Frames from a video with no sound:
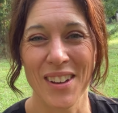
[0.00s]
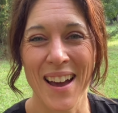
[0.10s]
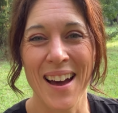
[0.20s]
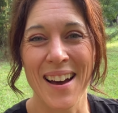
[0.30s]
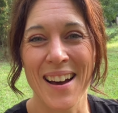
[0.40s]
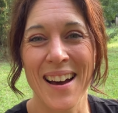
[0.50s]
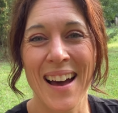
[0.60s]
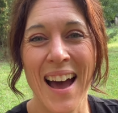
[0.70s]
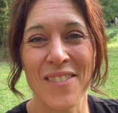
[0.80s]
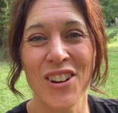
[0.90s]
Uh,
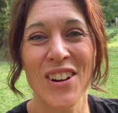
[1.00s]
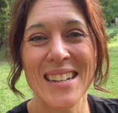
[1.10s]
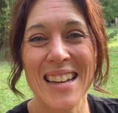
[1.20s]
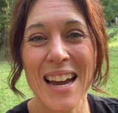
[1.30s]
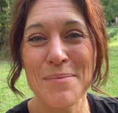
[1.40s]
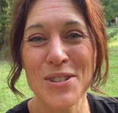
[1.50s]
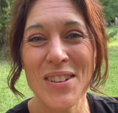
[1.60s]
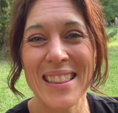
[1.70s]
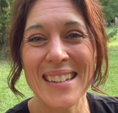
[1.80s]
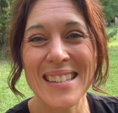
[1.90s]
have a great time
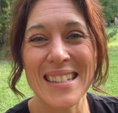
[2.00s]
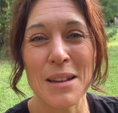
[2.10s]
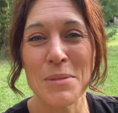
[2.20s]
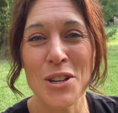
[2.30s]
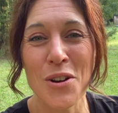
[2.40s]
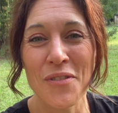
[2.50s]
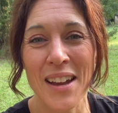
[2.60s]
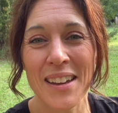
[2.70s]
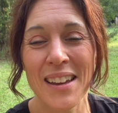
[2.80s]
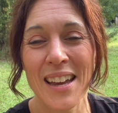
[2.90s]
doing this. Let me know if
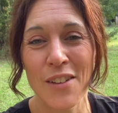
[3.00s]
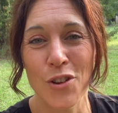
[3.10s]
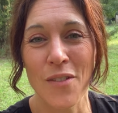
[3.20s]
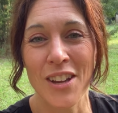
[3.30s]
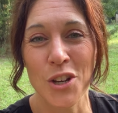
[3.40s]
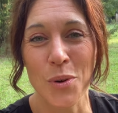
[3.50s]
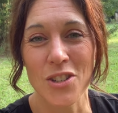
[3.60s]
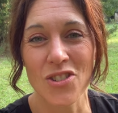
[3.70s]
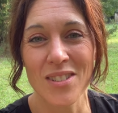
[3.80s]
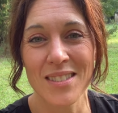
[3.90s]
I if you have any questions.